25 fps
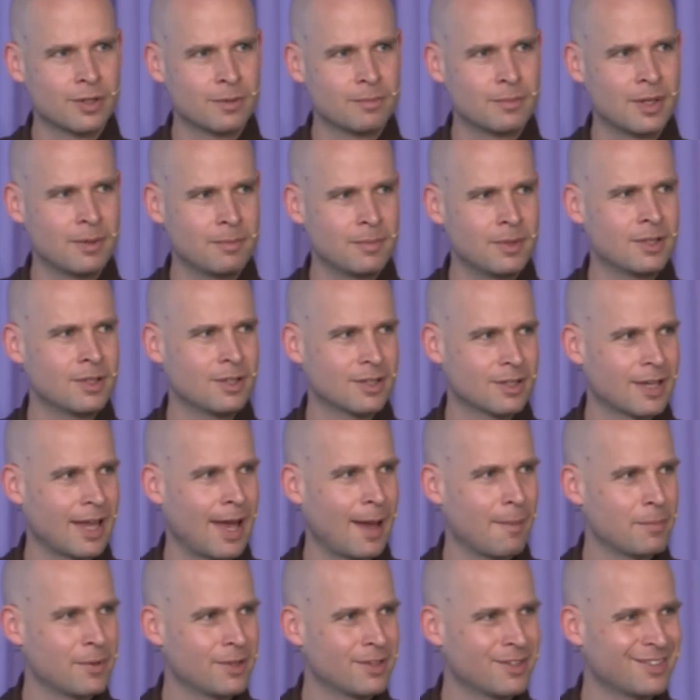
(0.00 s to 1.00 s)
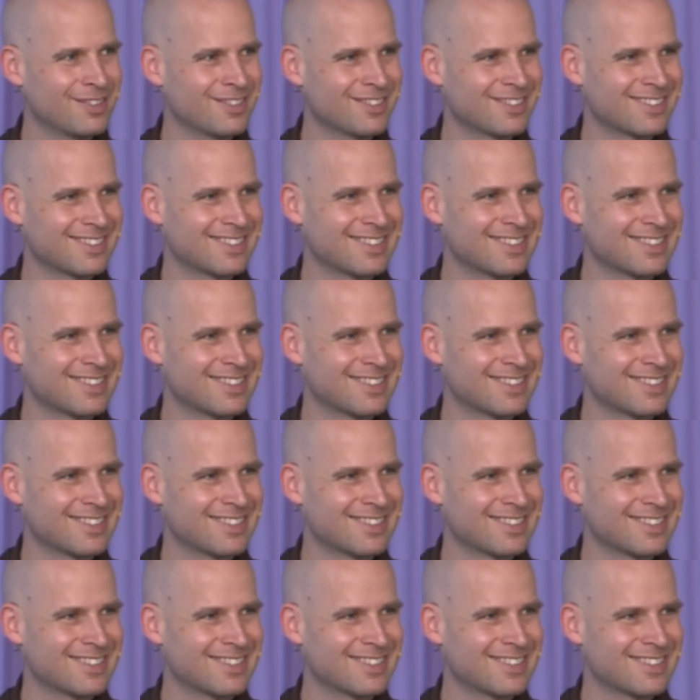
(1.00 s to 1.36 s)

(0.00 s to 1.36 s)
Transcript: maybe, happiness.